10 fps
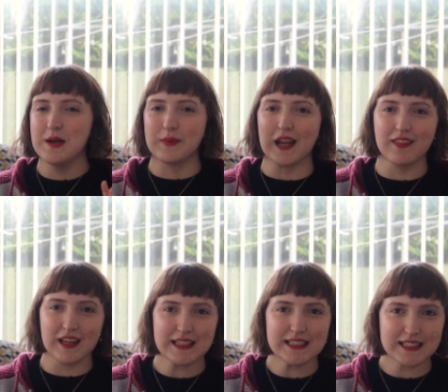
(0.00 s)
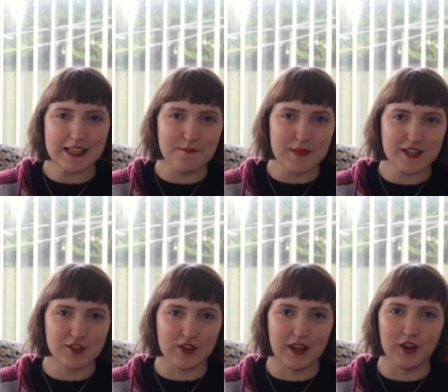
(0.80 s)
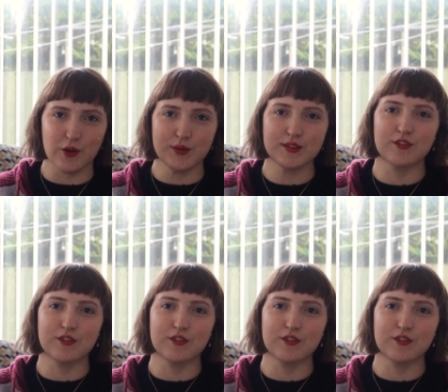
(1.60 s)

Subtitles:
But I think the same mystery goes